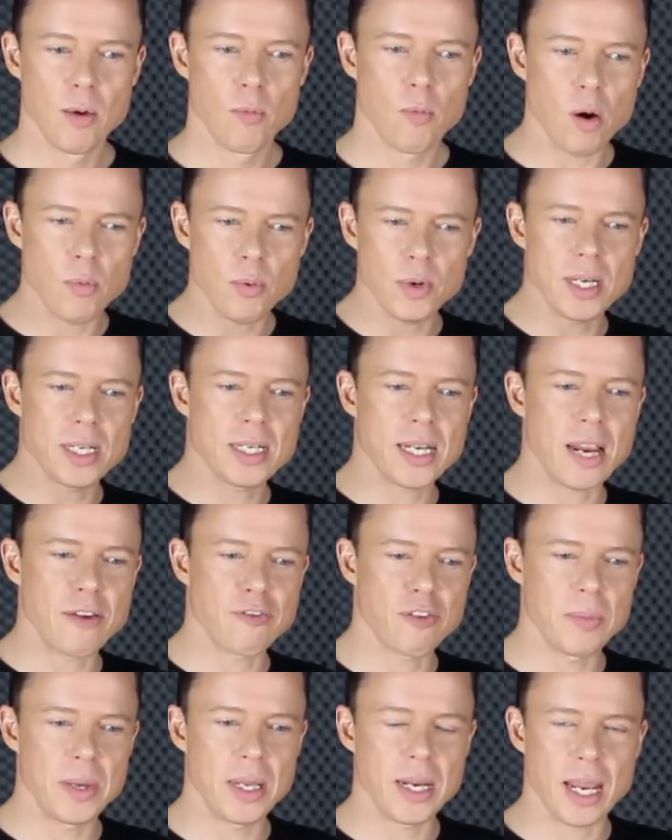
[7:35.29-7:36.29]
What would it take
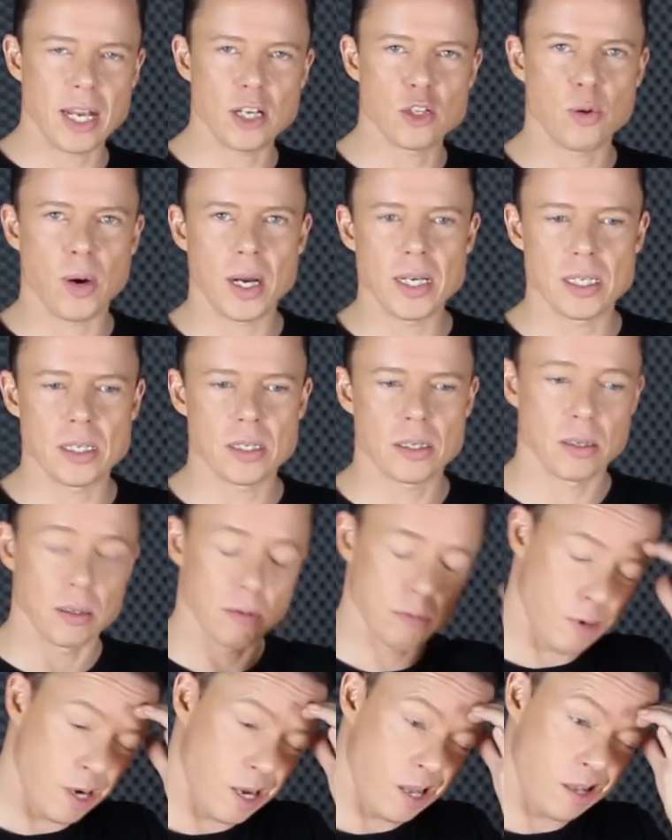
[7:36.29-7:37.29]
for me to get twice as
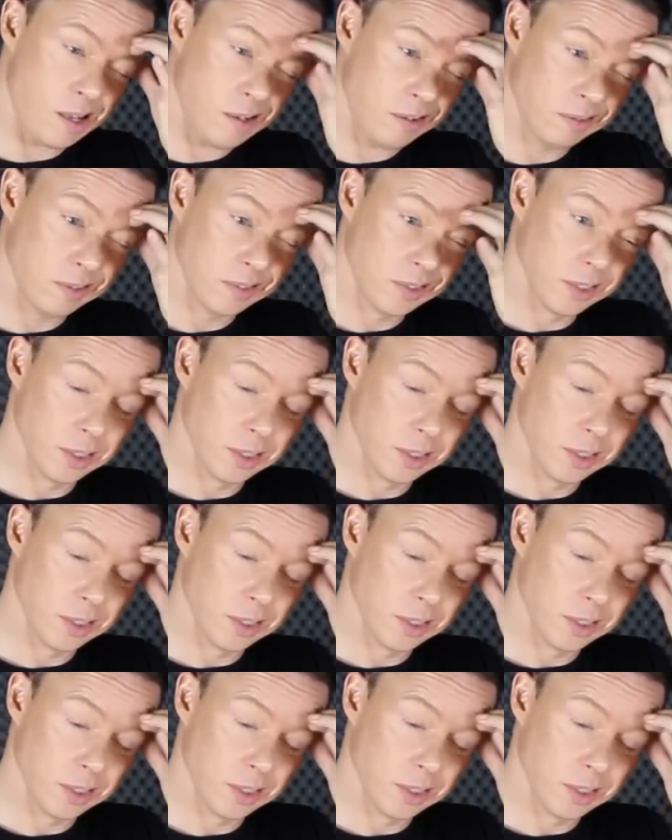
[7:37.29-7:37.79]
good? Well,